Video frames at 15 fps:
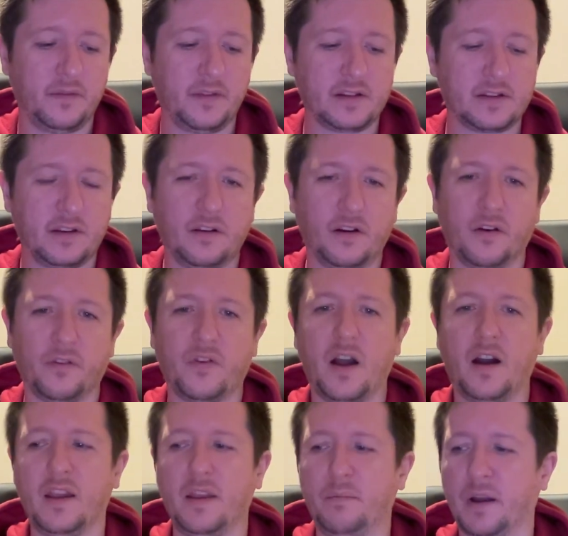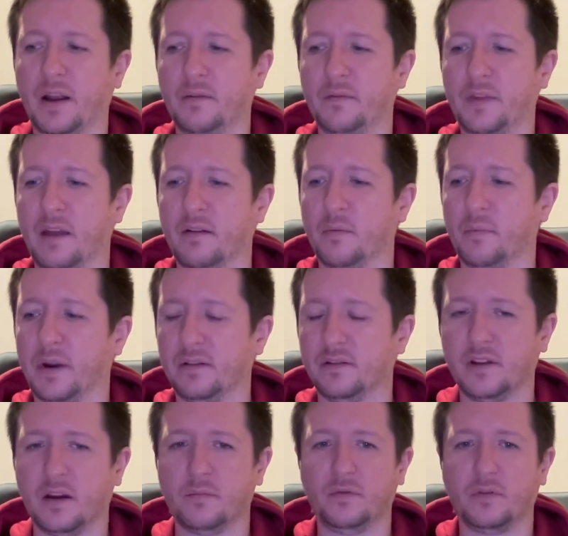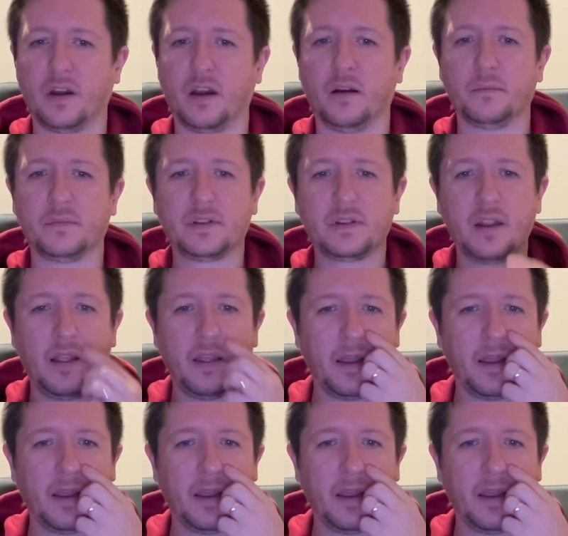There's a lot of hype out there about double cups.